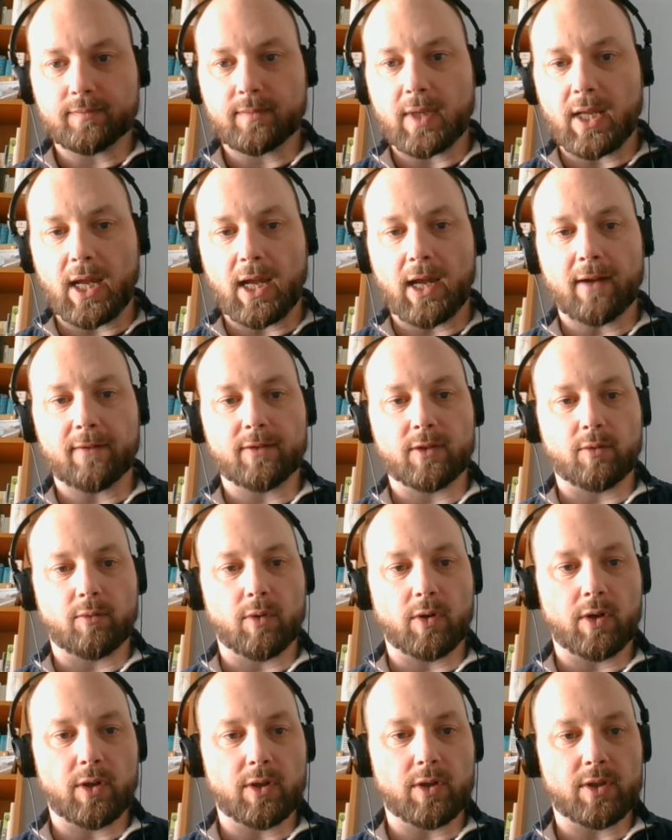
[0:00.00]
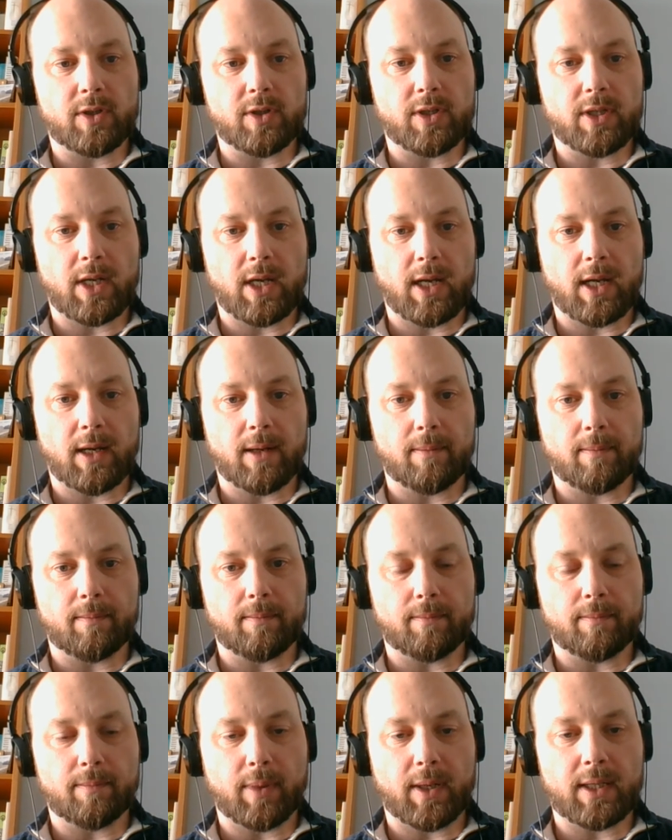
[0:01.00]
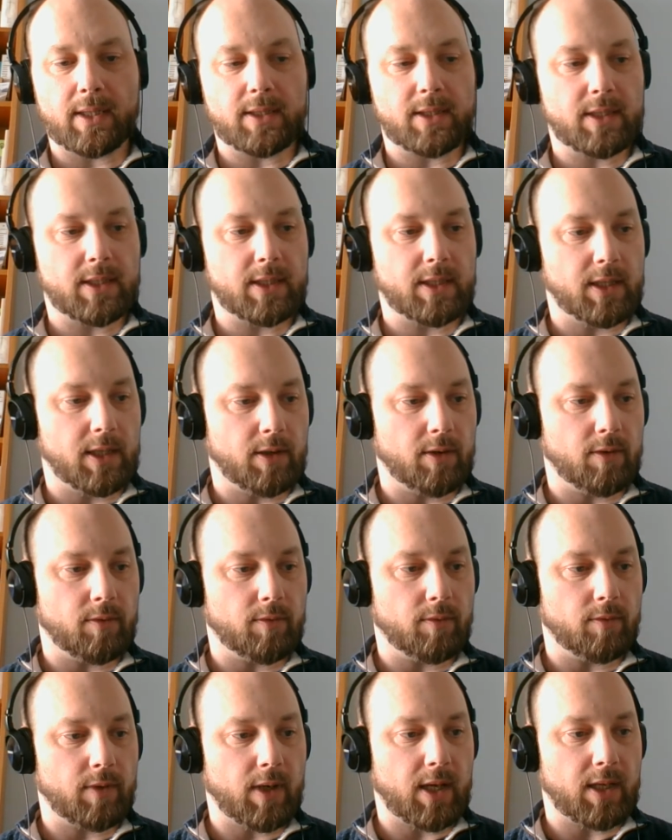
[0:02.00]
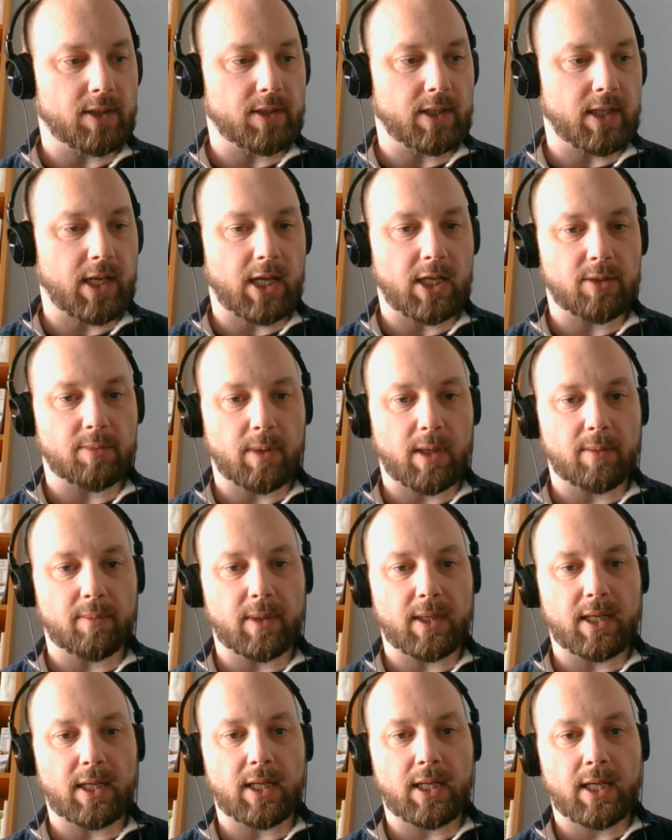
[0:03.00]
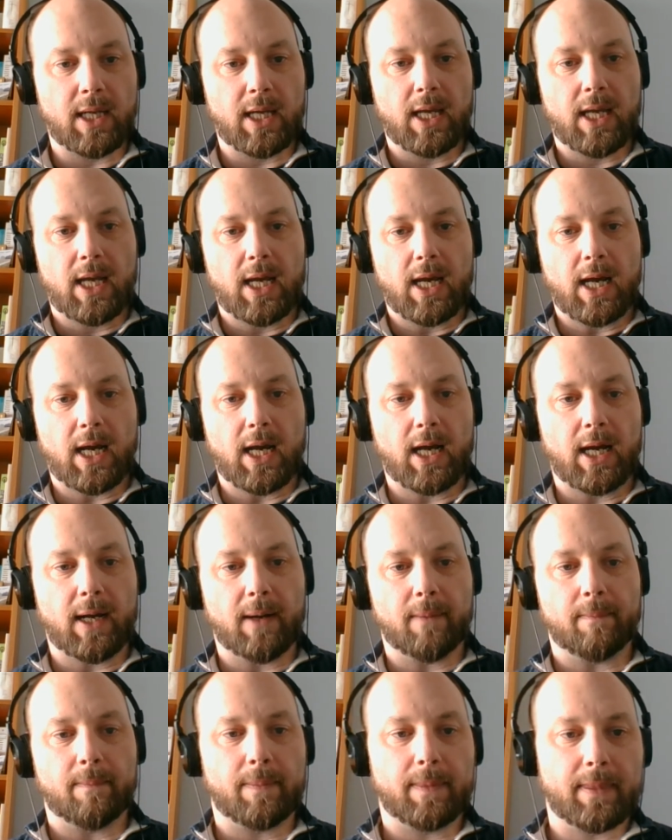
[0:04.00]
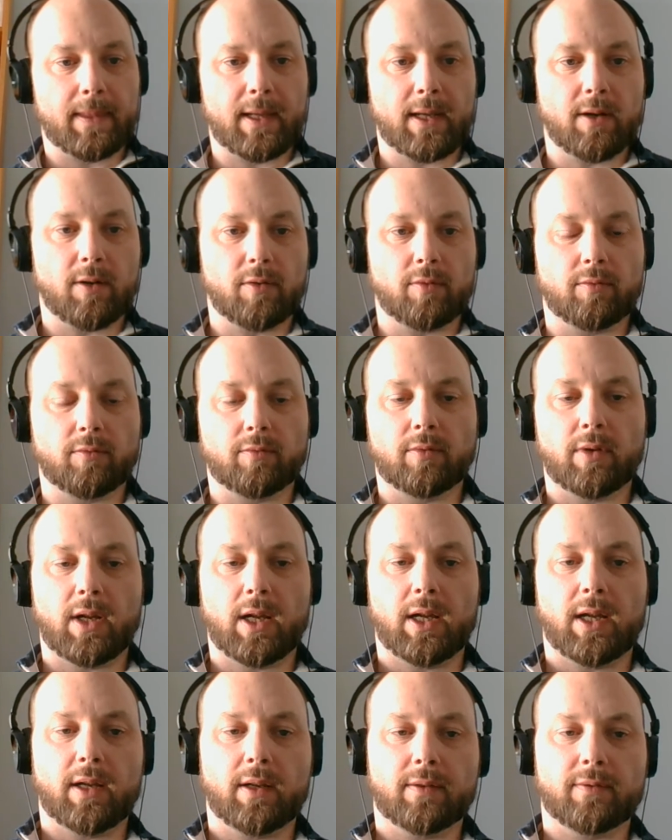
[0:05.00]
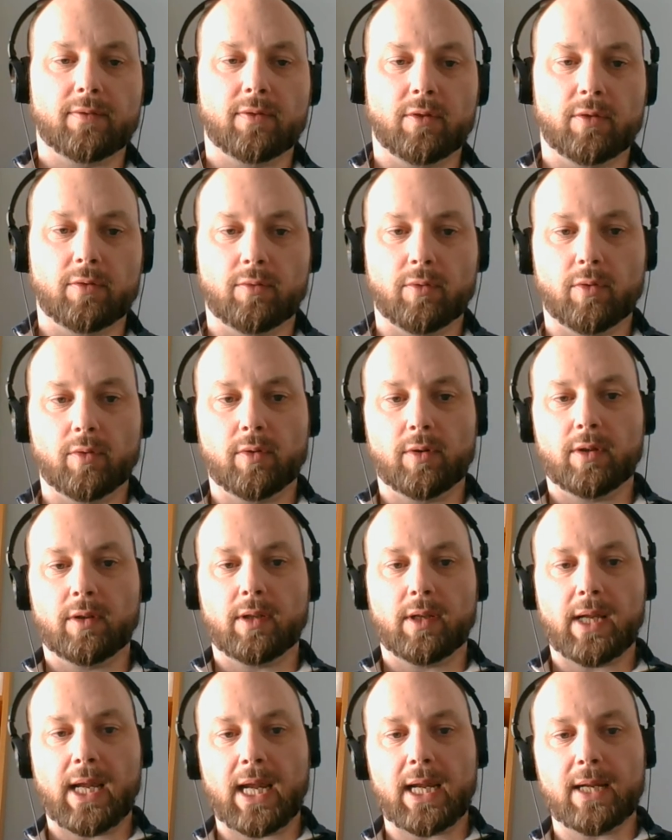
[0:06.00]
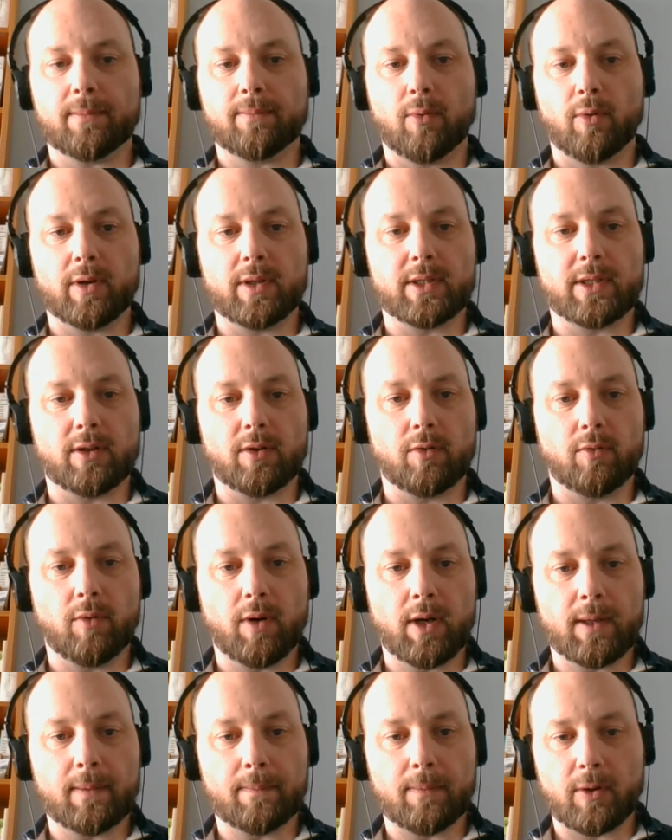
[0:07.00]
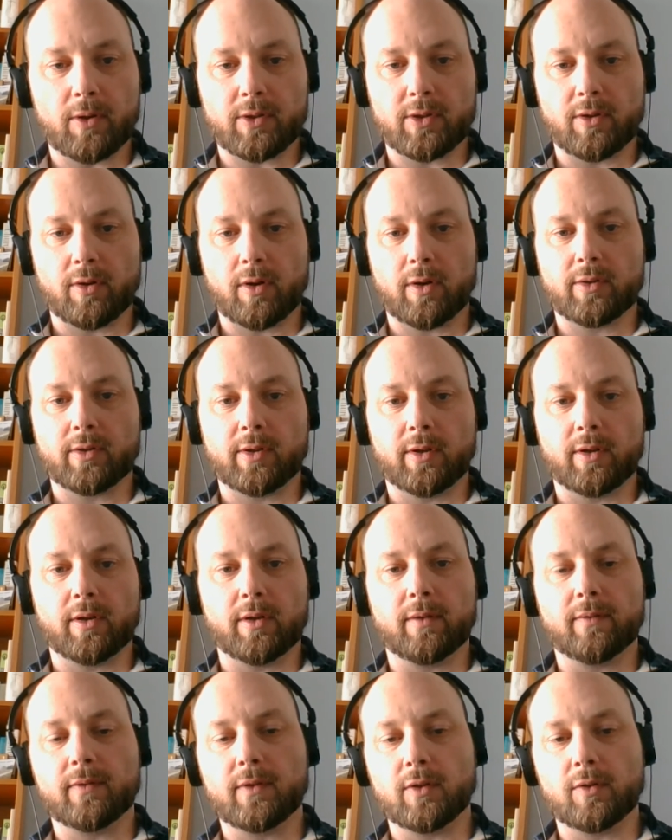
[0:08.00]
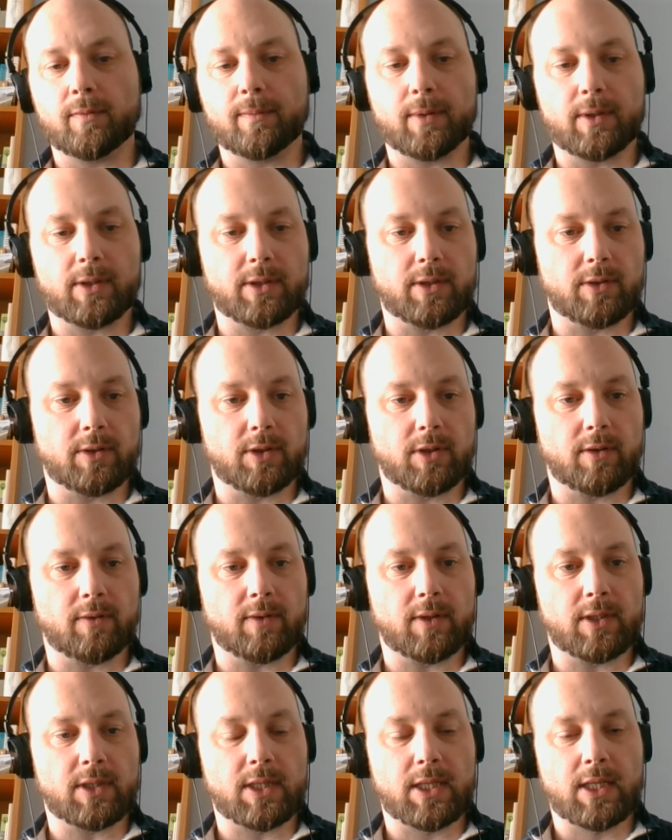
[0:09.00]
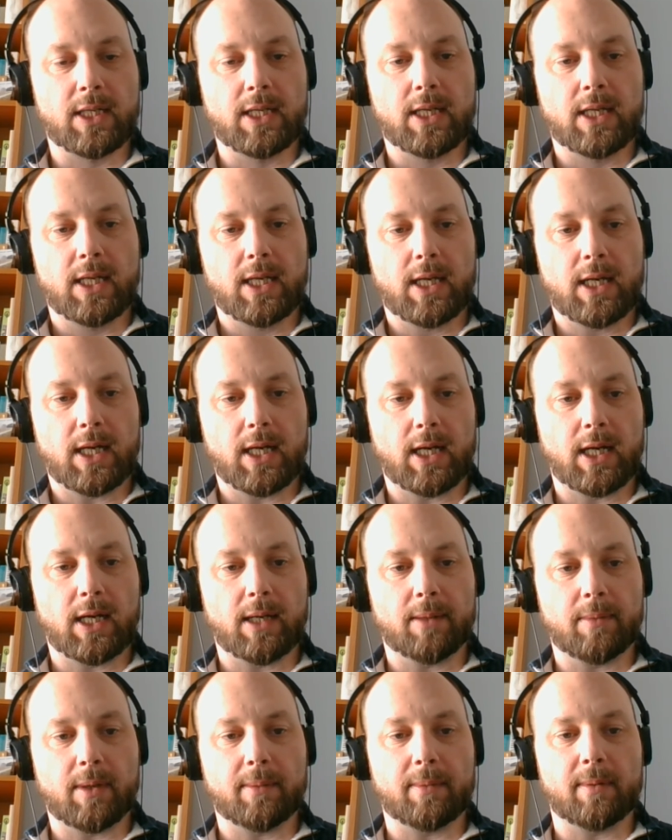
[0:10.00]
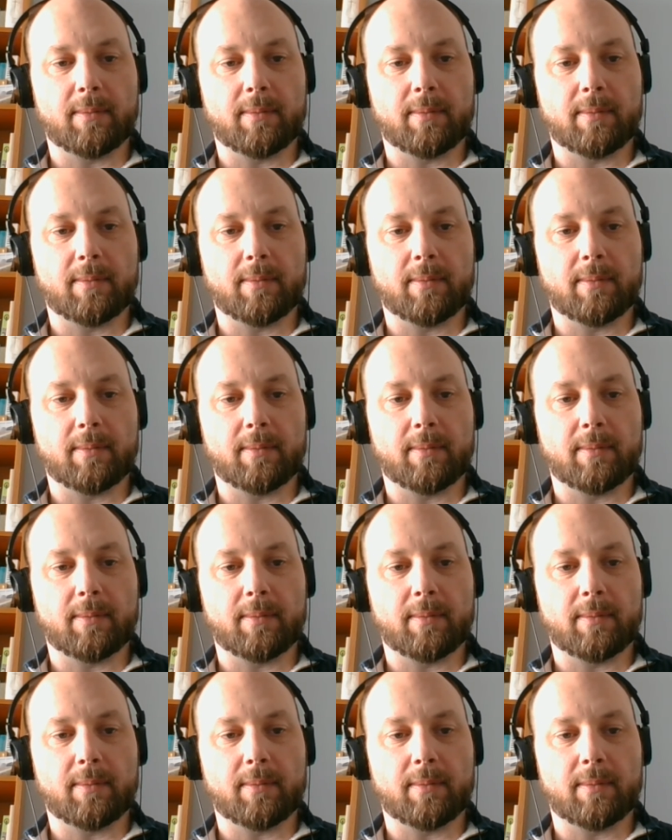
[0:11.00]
afterwards, but as the case may be, for Rule 8.01, personal alternative to personal service may be